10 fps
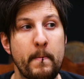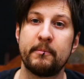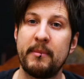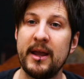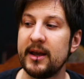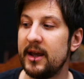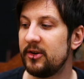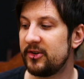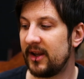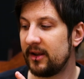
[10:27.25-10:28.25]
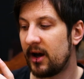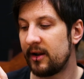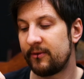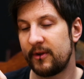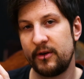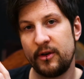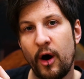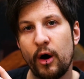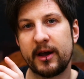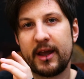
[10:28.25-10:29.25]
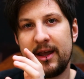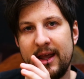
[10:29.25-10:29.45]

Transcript: Make each scene kind of knock